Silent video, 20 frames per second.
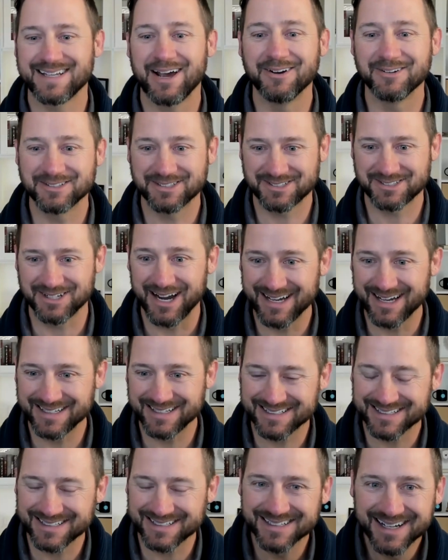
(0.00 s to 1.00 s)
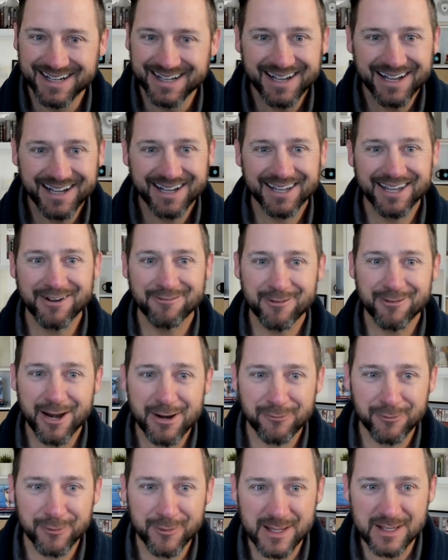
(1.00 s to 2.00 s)
as I was trying to get
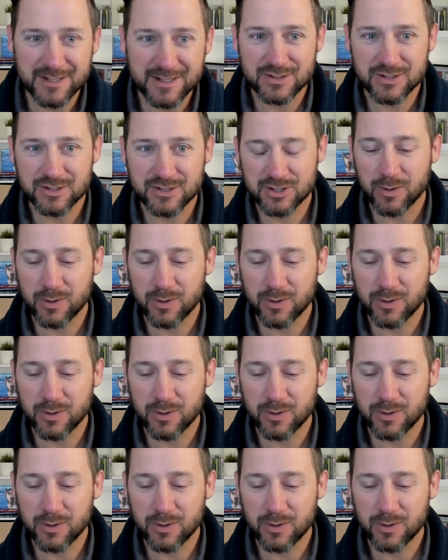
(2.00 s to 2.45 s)
ready for this.